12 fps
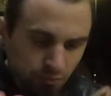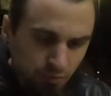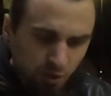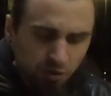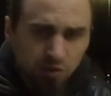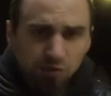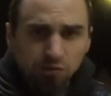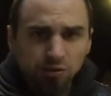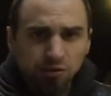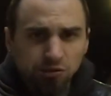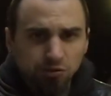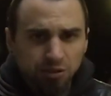Okay, so the
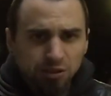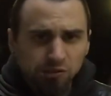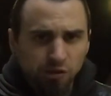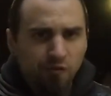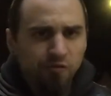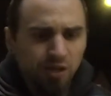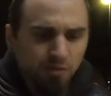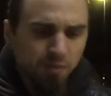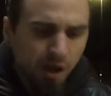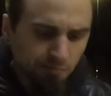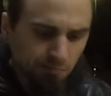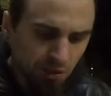streaks of kebab
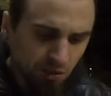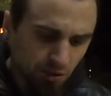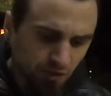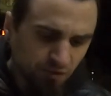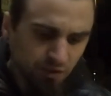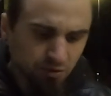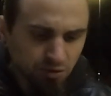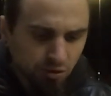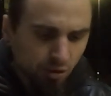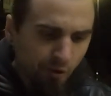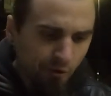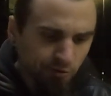meat are very
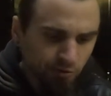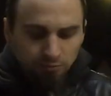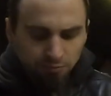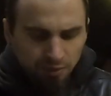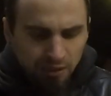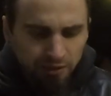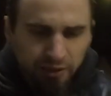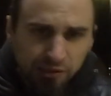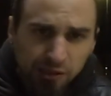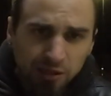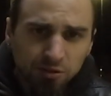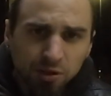long, and that's
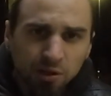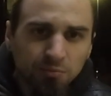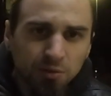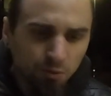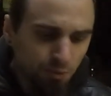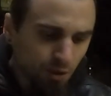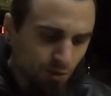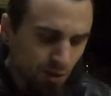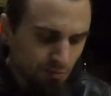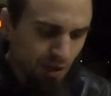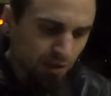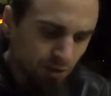actually a bit
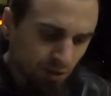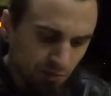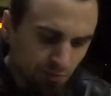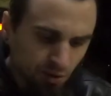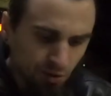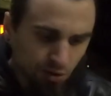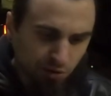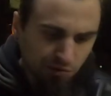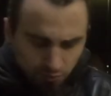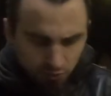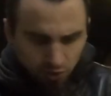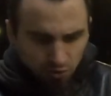problematic because
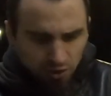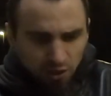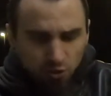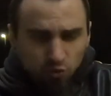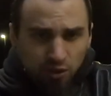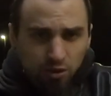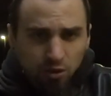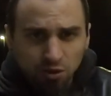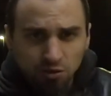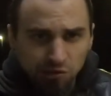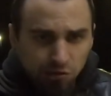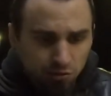you take one long
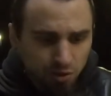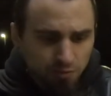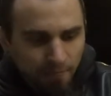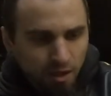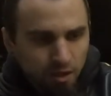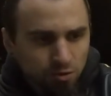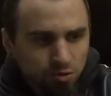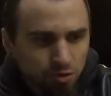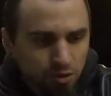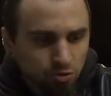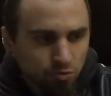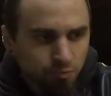strip and you try
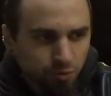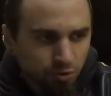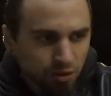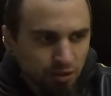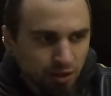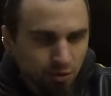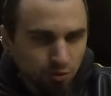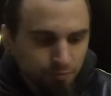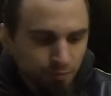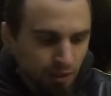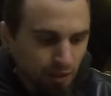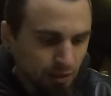to pull it out,
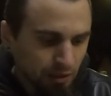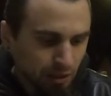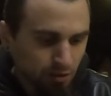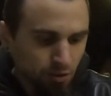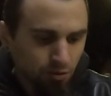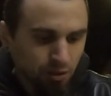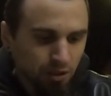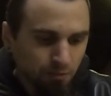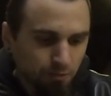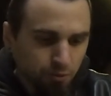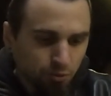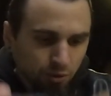and then you end up
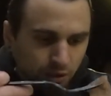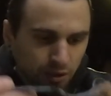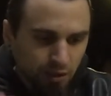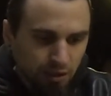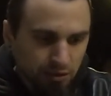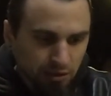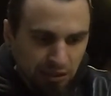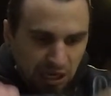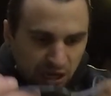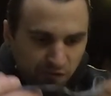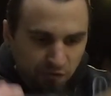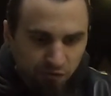pulling like
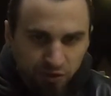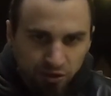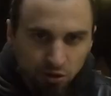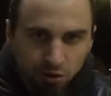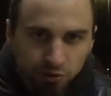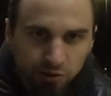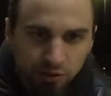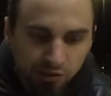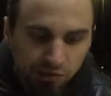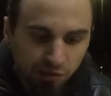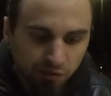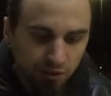half of the contents
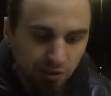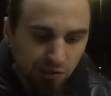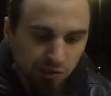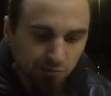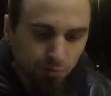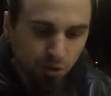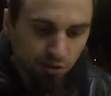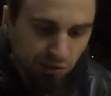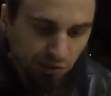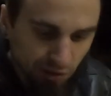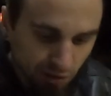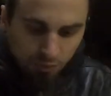of this box.
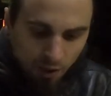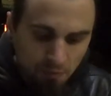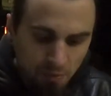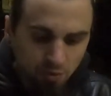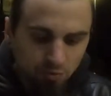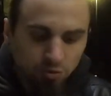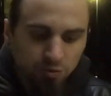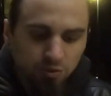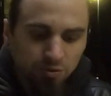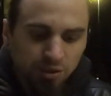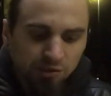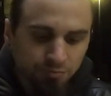No, when you
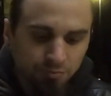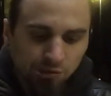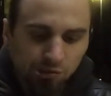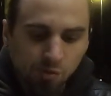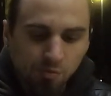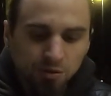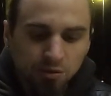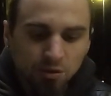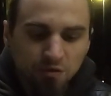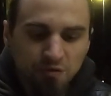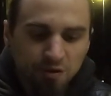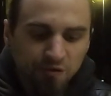get so many
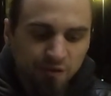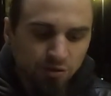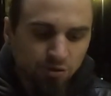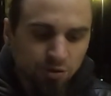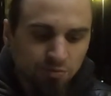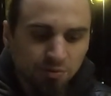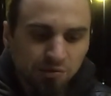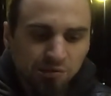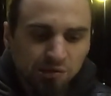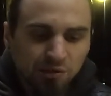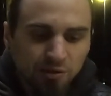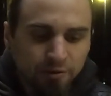different vegetables
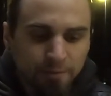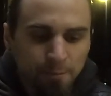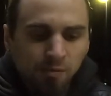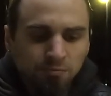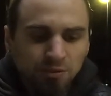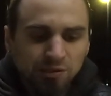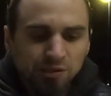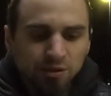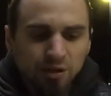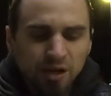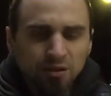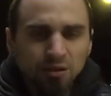here, is there
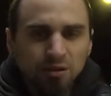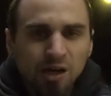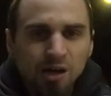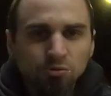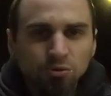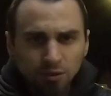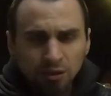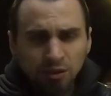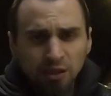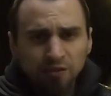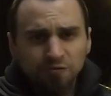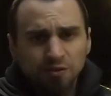any doubt
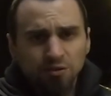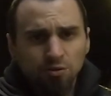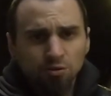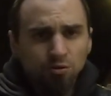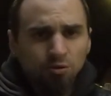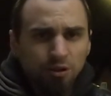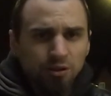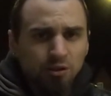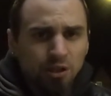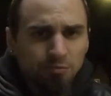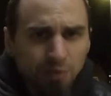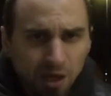left at all that
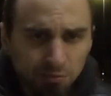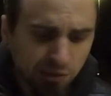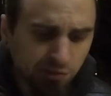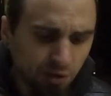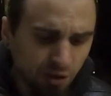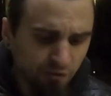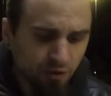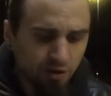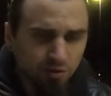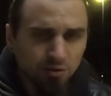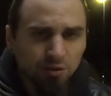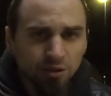kebab is by far
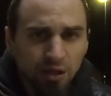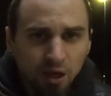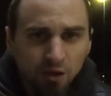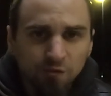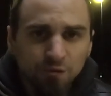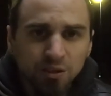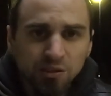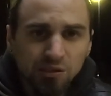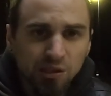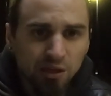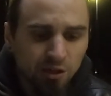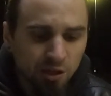the healthiest
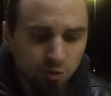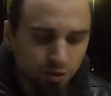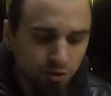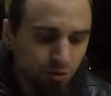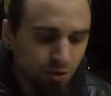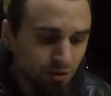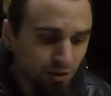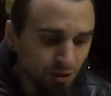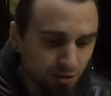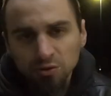takeaway you can eat?